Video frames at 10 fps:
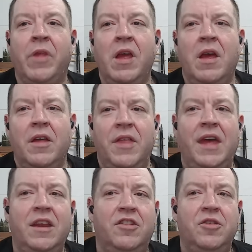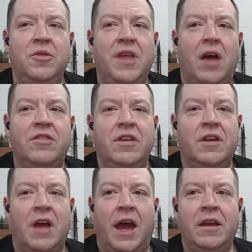Then in
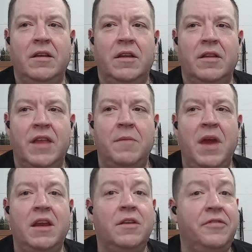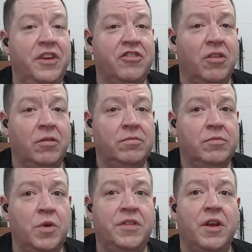2009, they made it official
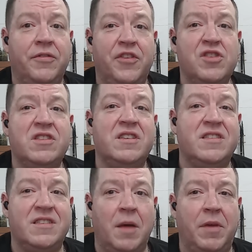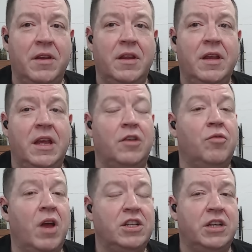with their first summit in
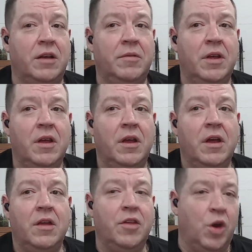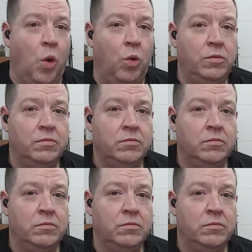Russia. The goal?